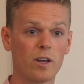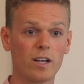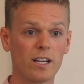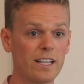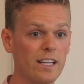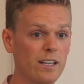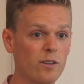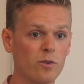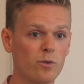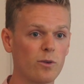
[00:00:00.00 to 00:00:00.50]
the
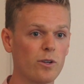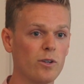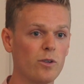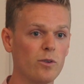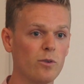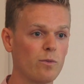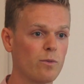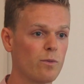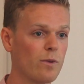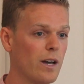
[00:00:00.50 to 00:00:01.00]

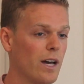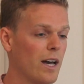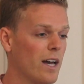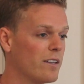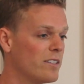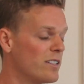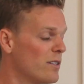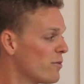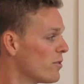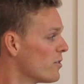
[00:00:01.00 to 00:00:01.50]
click-through
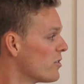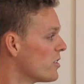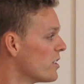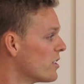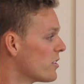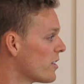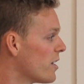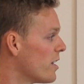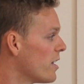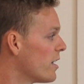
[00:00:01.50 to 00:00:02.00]

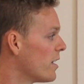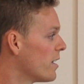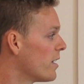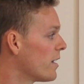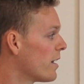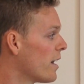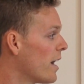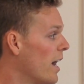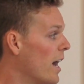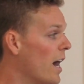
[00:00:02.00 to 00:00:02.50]
differences
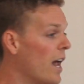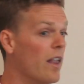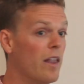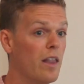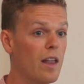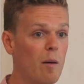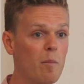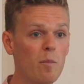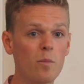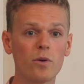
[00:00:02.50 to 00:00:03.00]
are,
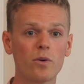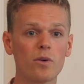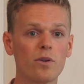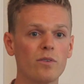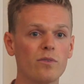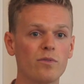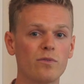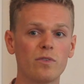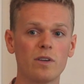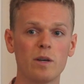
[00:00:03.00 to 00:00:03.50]
number
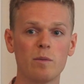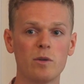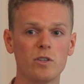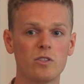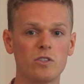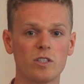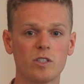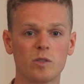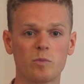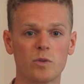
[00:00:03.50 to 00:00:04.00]
of
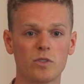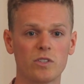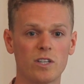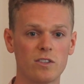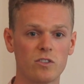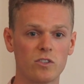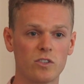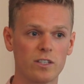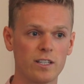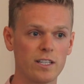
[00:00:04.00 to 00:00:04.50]
images
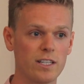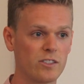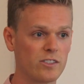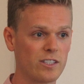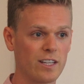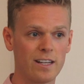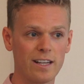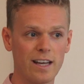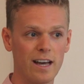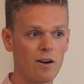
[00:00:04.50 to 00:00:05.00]
potentially,
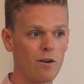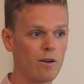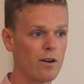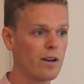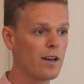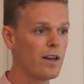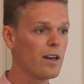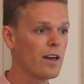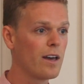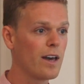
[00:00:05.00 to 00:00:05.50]
send
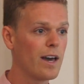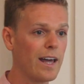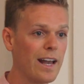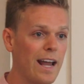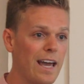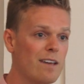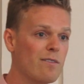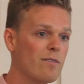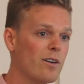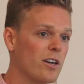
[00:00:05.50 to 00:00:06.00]
out an
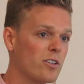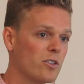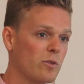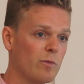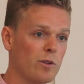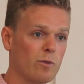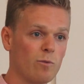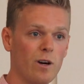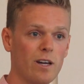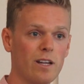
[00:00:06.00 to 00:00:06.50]
A
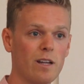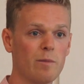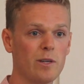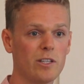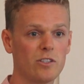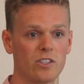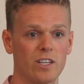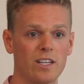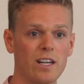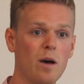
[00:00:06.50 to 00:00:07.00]
version with one
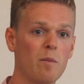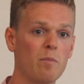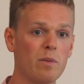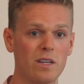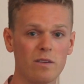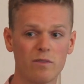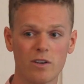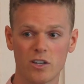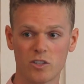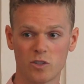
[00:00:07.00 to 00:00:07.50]
image, send out a
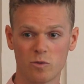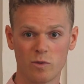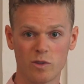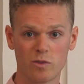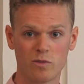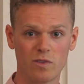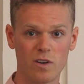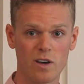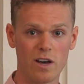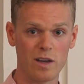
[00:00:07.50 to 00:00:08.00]
B version
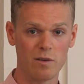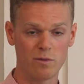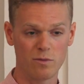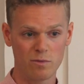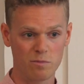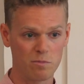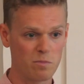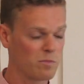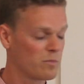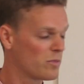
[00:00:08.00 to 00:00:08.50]
with
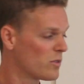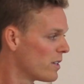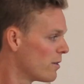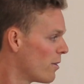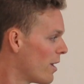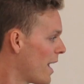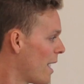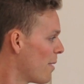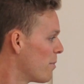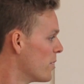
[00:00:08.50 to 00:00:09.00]
5, see
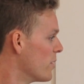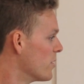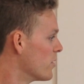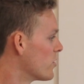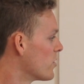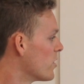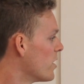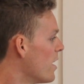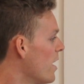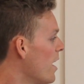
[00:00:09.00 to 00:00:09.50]
what happens.